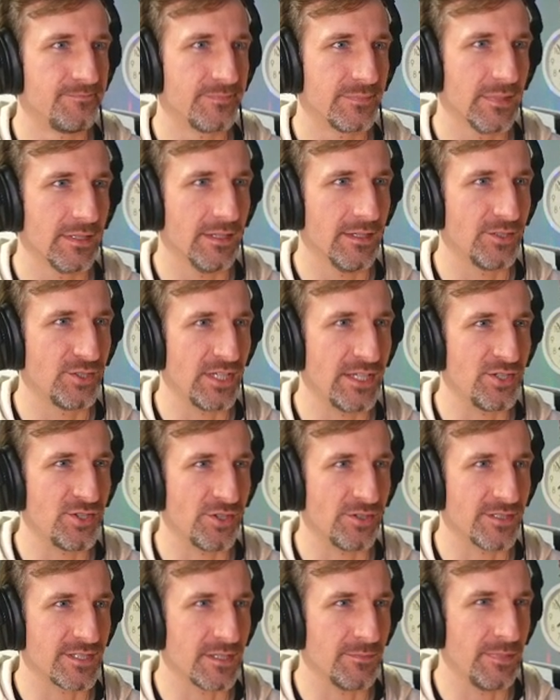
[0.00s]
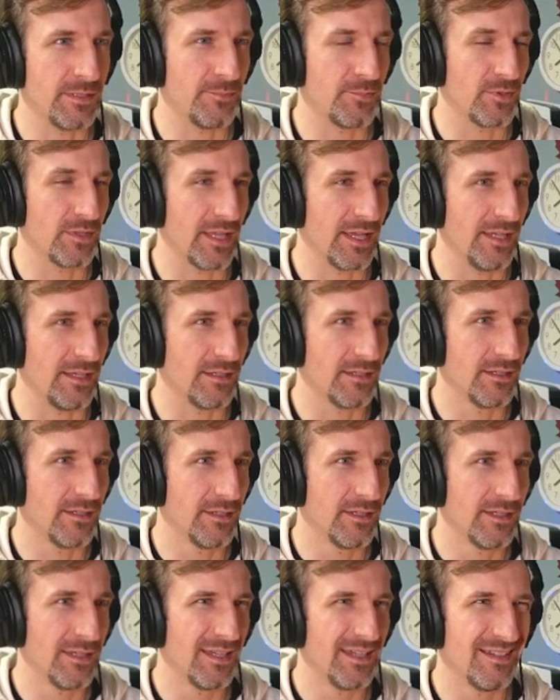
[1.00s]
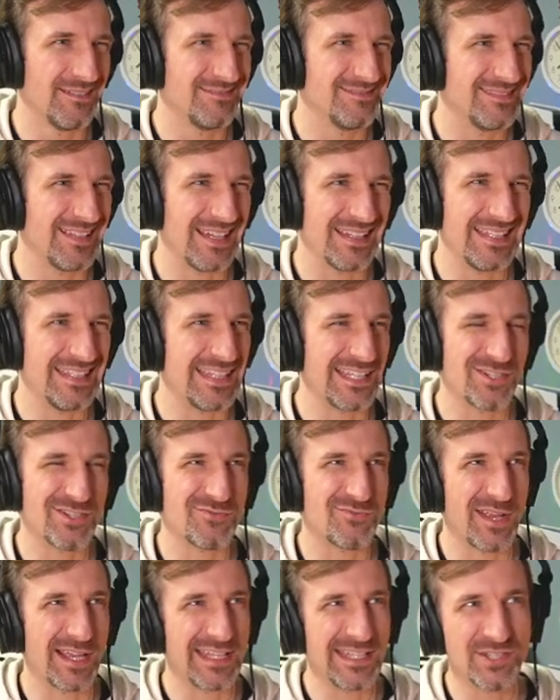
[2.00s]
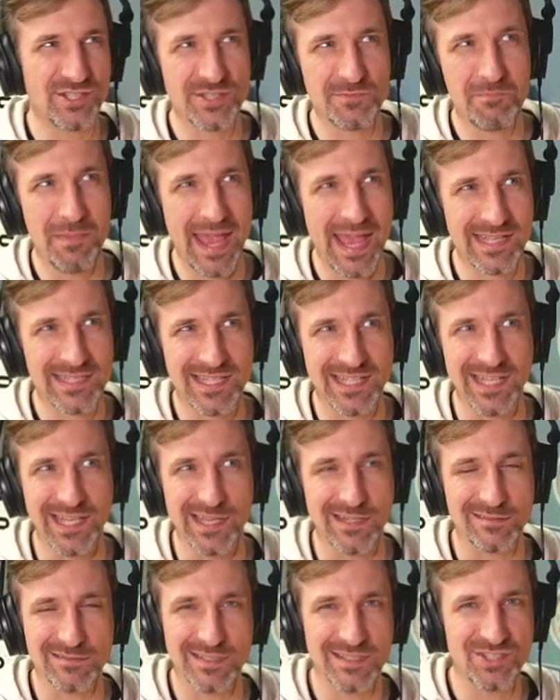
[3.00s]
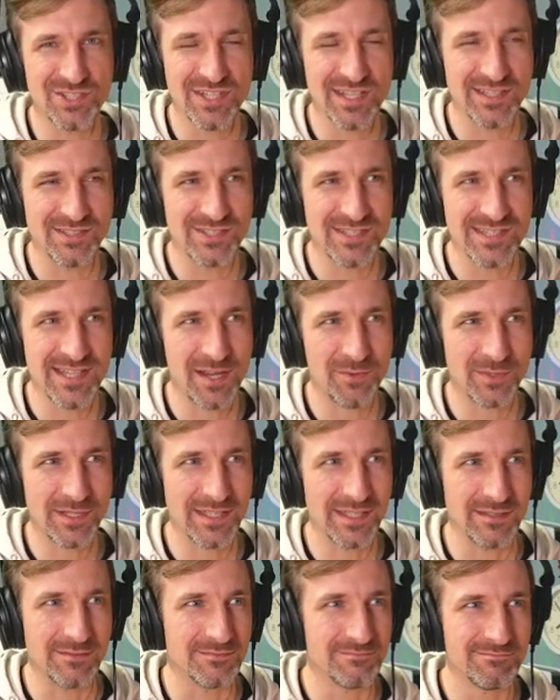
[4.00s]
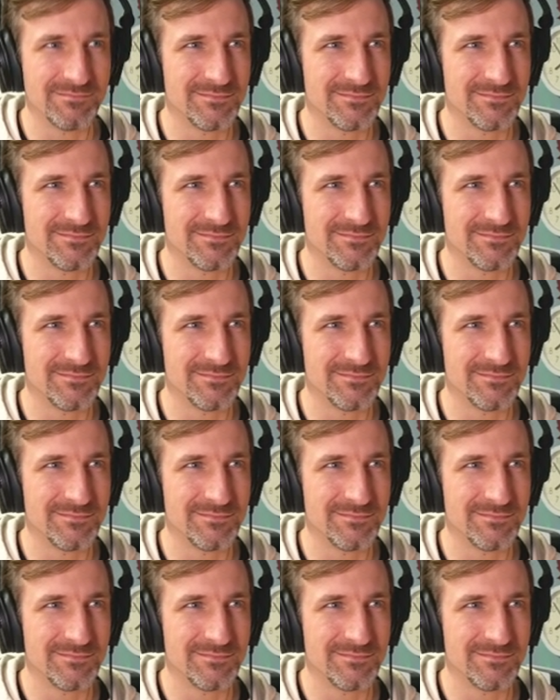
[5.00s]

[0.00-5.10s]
Uh, ginger, some people like. I think that's just, again, it's just masking it. It's just, it's just not really.